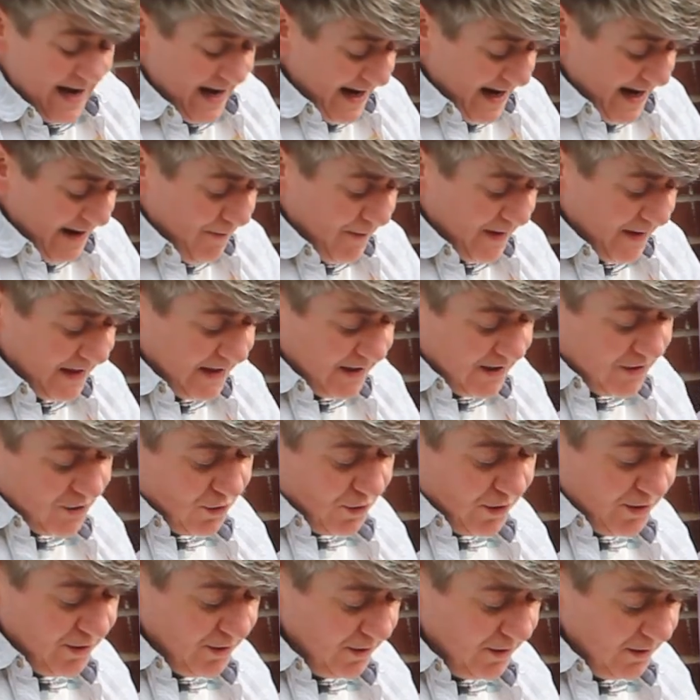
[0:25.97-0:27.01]
in with the
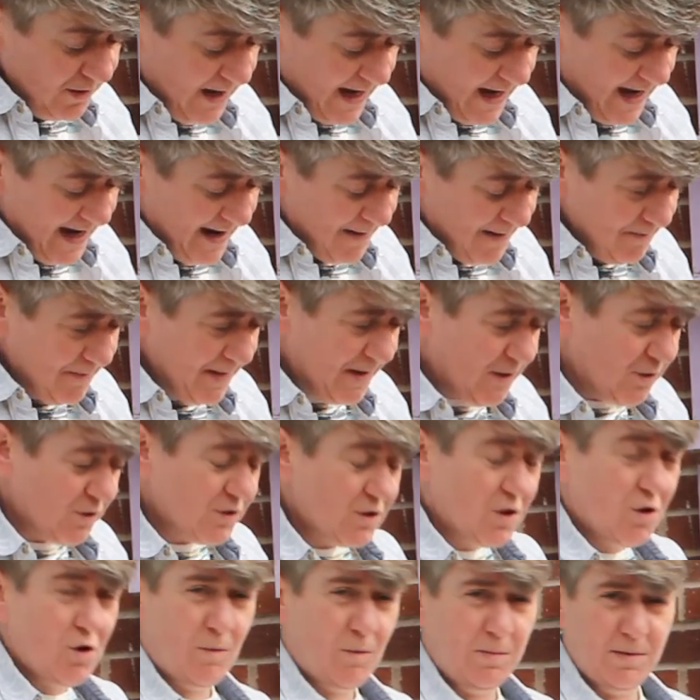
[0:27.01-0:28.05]
soil because
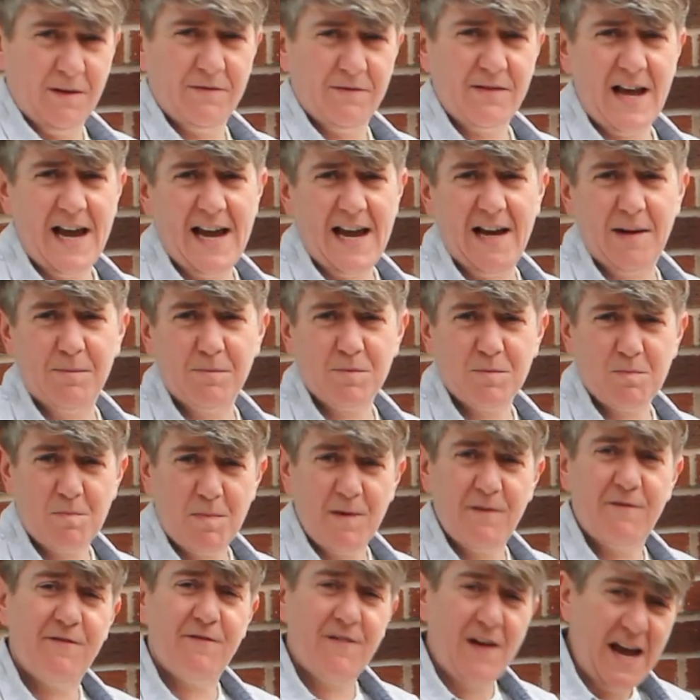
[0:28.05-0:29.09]
a couple of the herbs
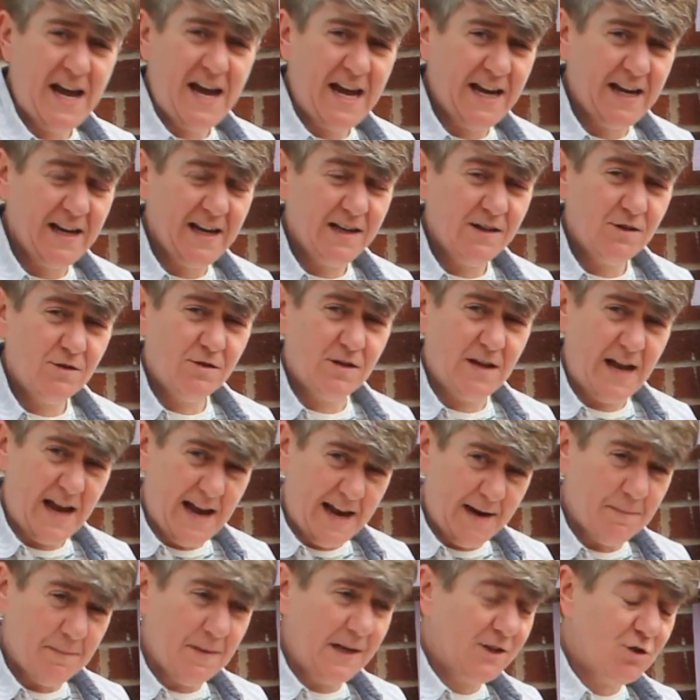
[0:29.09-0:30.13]
prefer
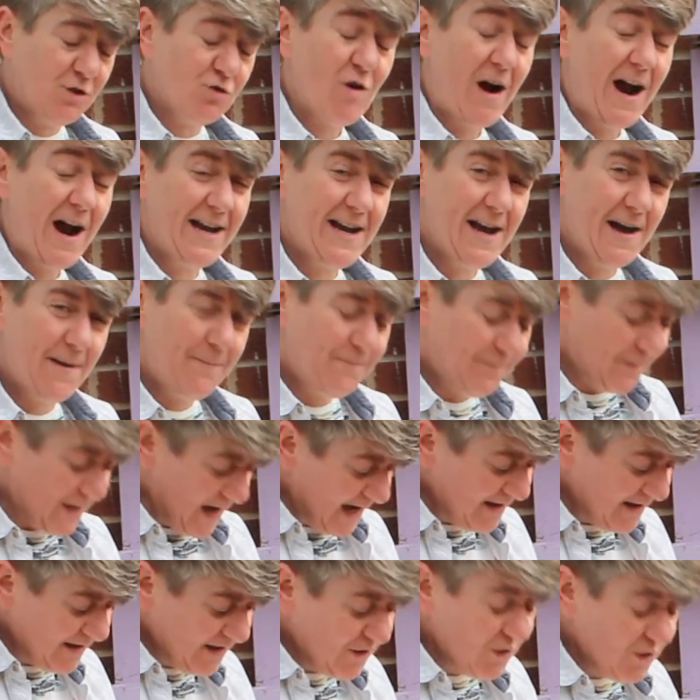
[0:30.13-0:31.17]
it drier.
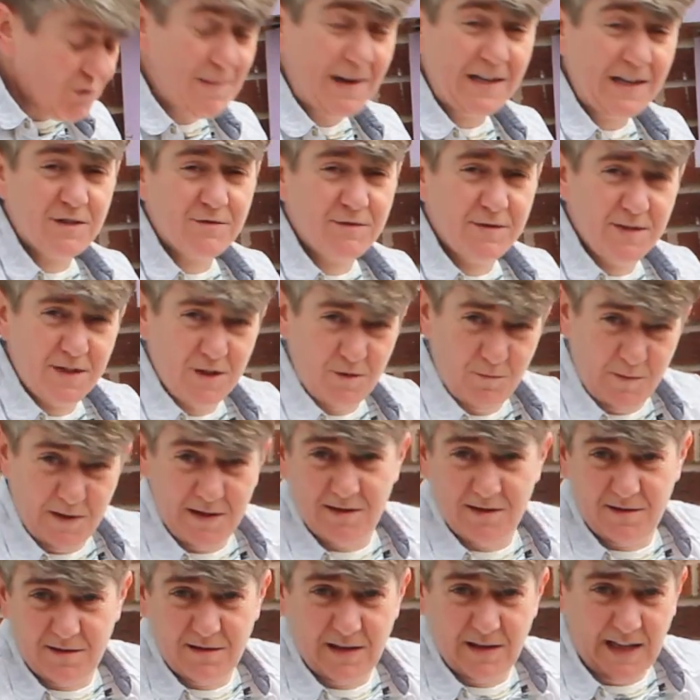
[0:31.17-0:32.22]
They do better
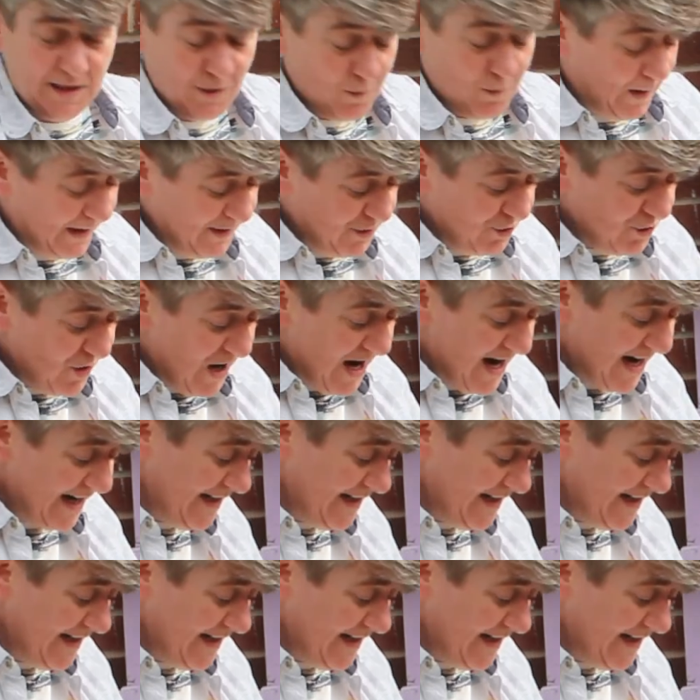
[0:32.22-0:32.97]
with like quite dry.